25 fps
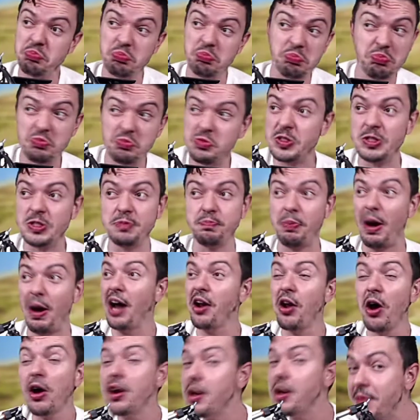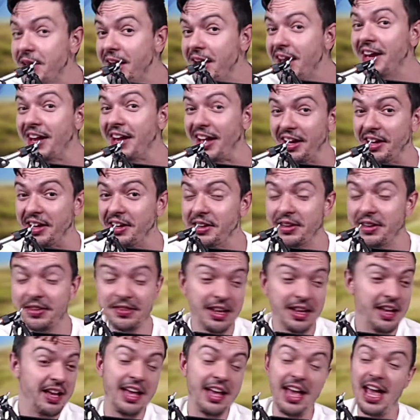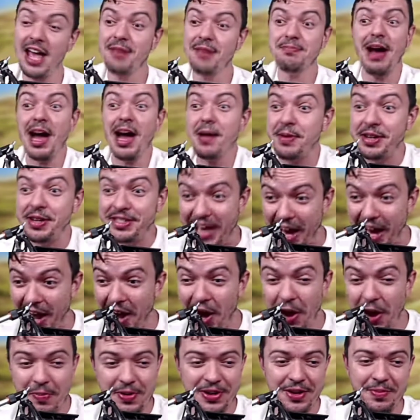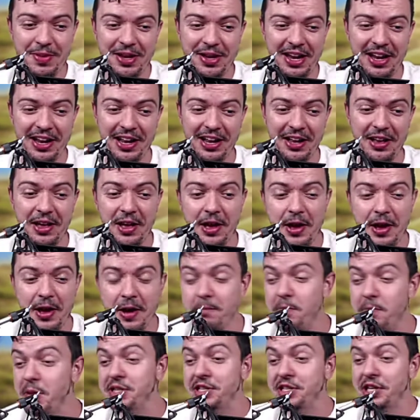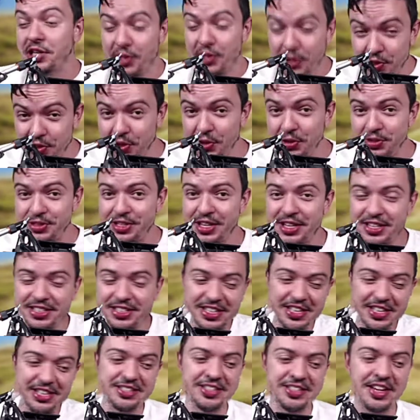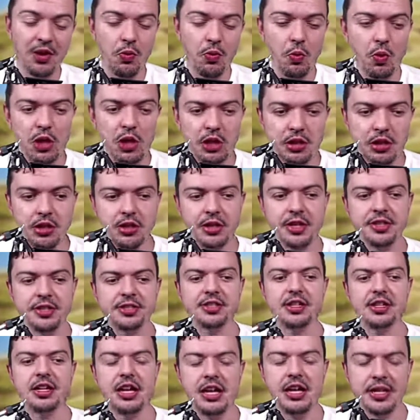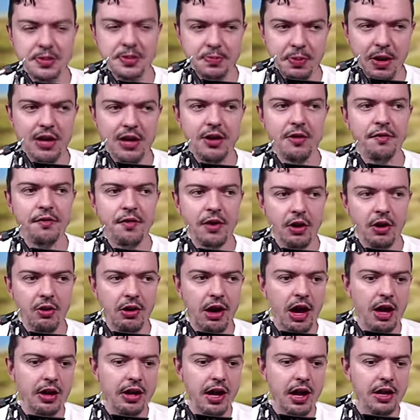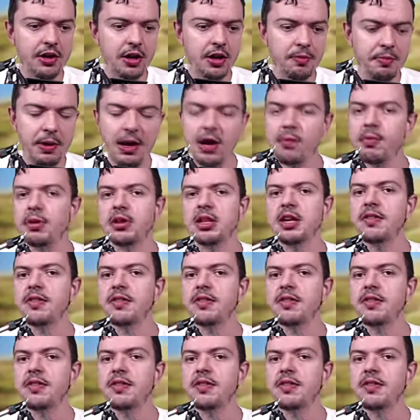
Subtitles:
spot on in the beginning. It might be terrible in the beginning. But the good news is they're willing to listen and expand and figure it out. And you better believe,